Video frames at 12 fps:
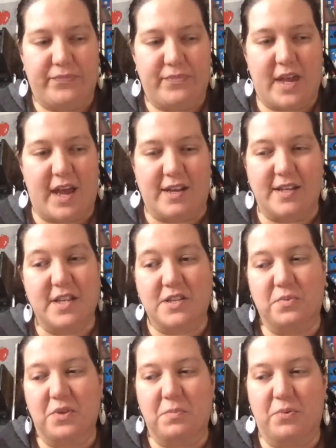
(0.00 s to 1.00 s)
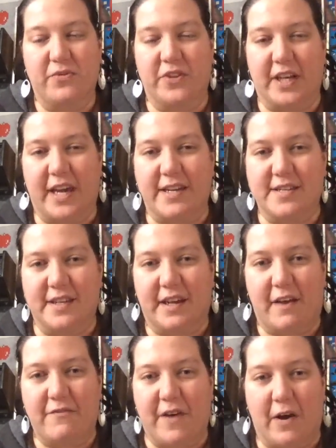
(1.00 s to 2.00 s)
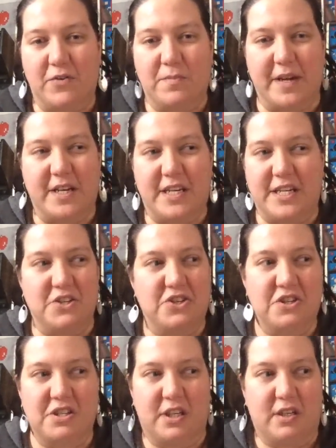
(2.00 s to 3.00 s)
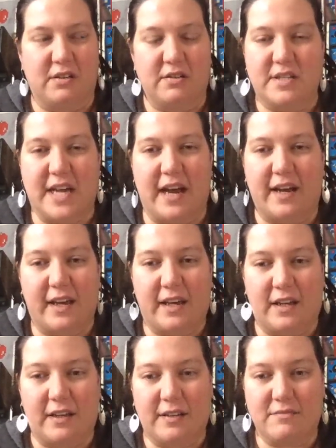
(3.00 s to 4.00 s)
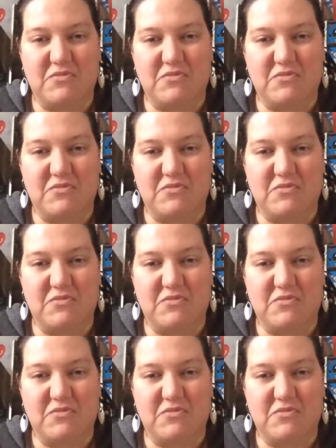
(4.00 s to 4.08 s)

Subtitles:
That's really proven the case. Like I found my niche in tech and I